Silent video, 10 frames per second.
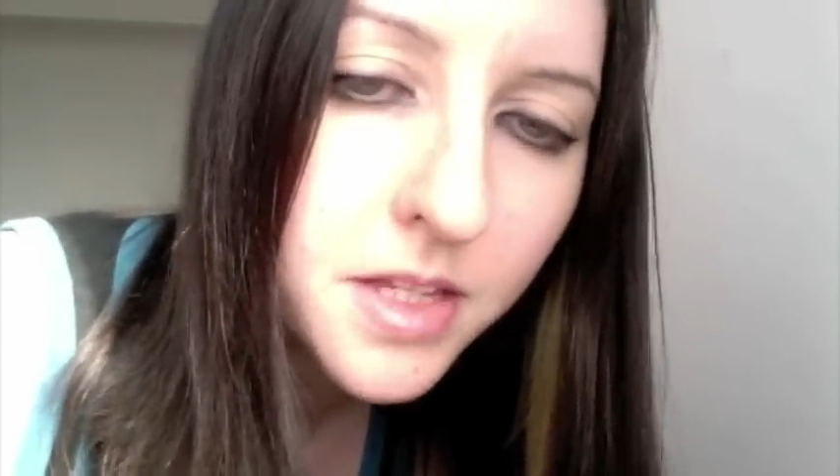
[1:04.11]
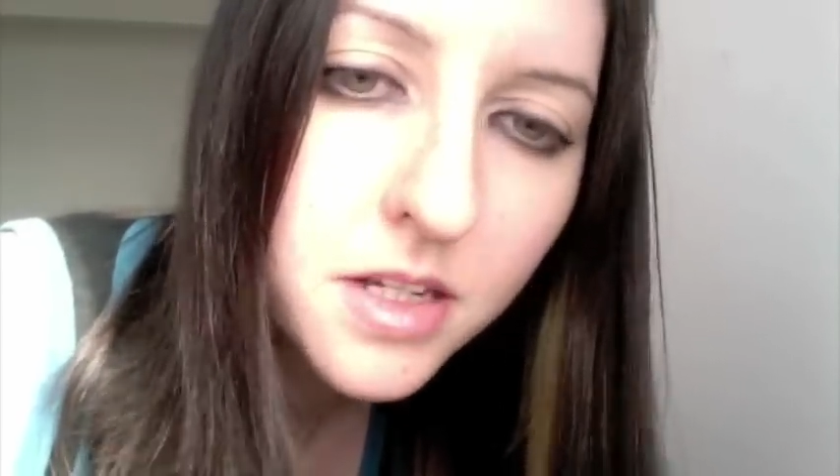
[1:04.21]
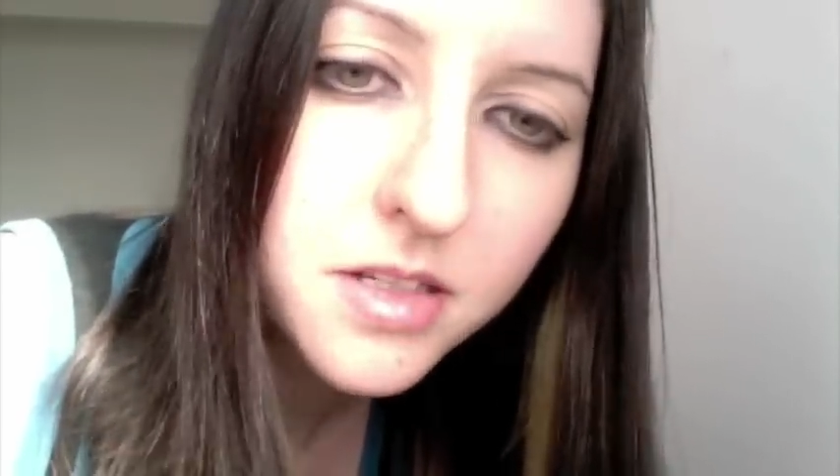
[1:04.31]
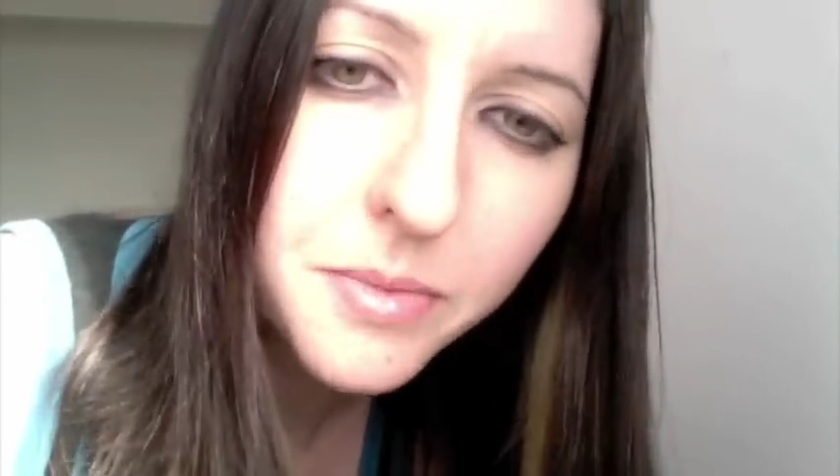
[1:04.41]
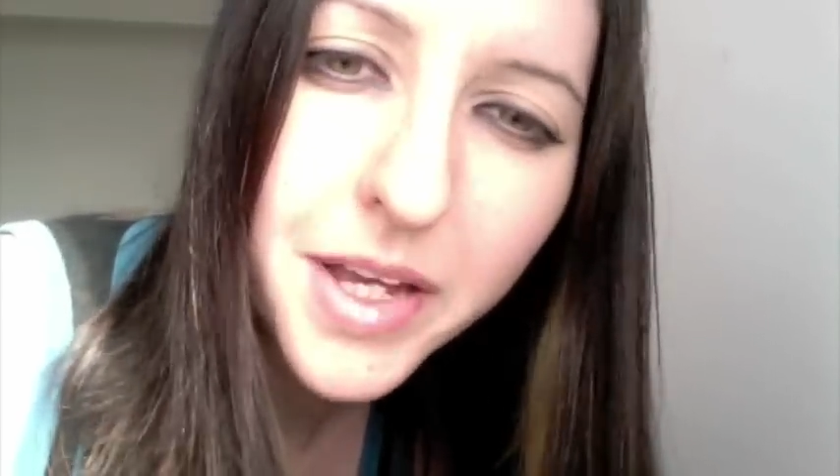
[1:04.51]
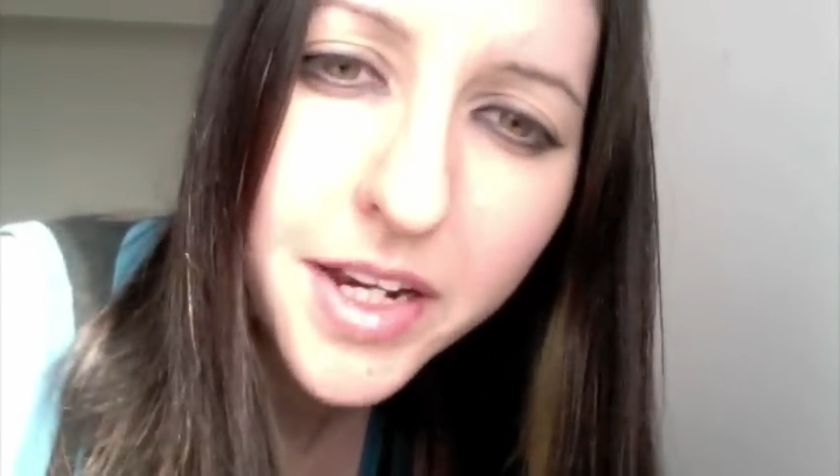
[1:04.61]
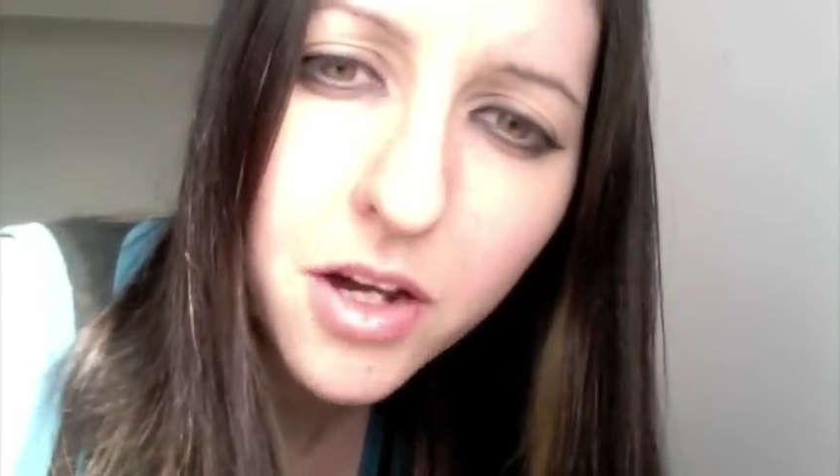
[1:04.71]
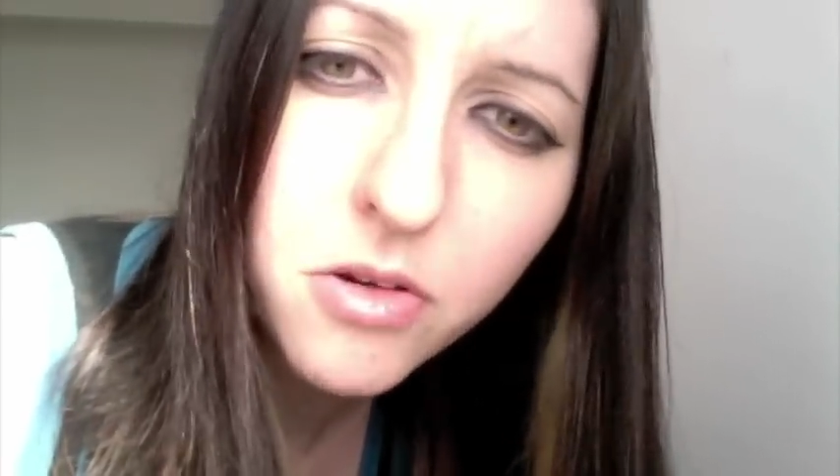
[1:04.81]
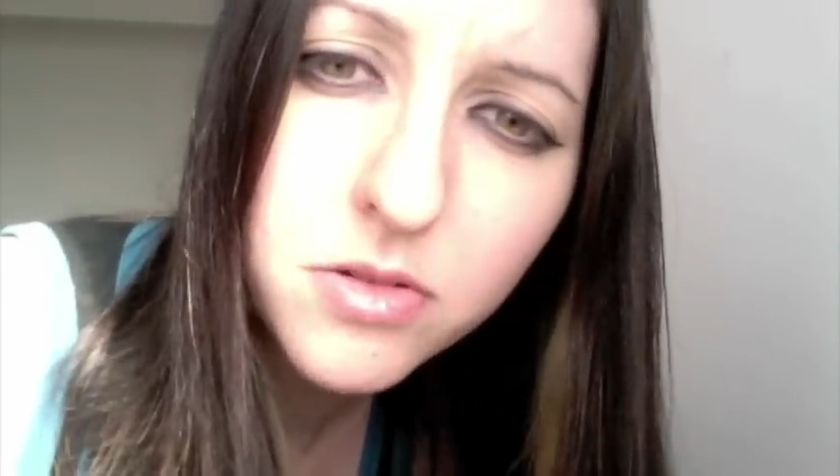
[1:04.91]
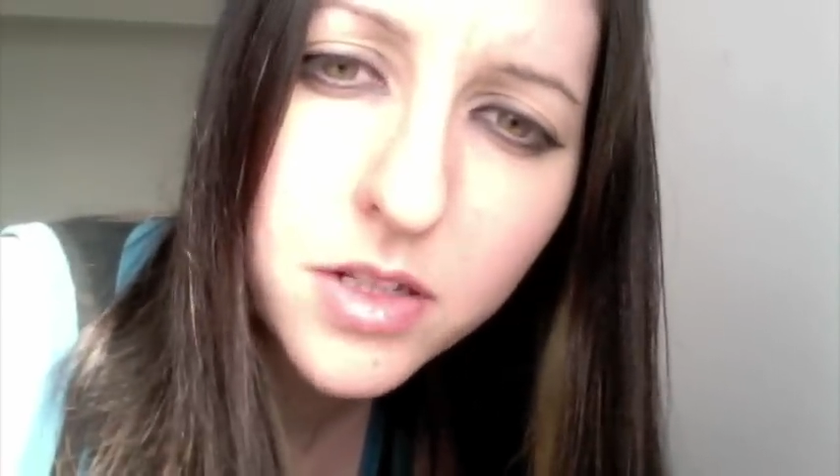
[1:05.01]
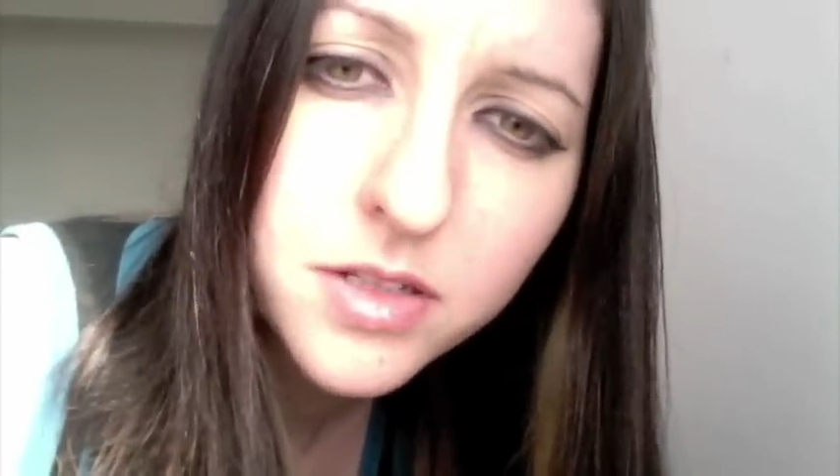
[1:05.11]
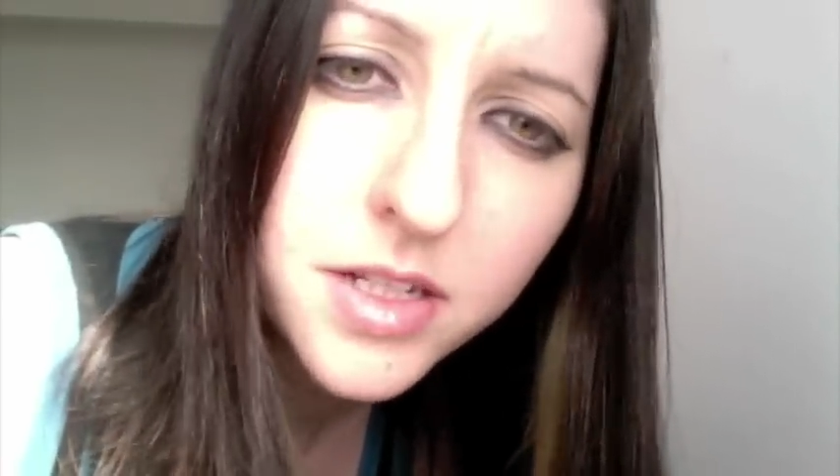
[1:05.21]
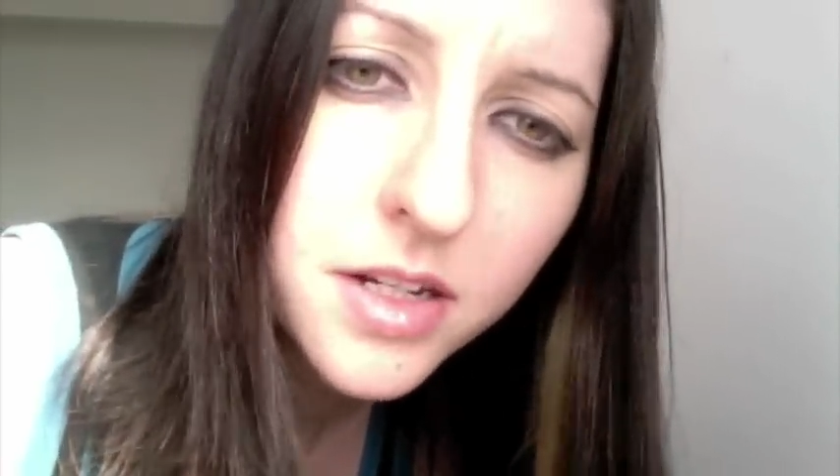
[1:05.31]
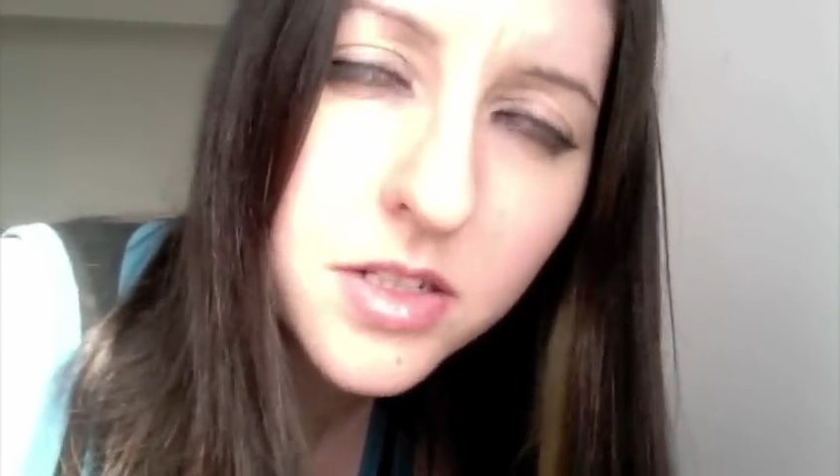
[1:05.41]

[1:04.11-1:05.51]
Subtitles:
because I'm getting older, you see,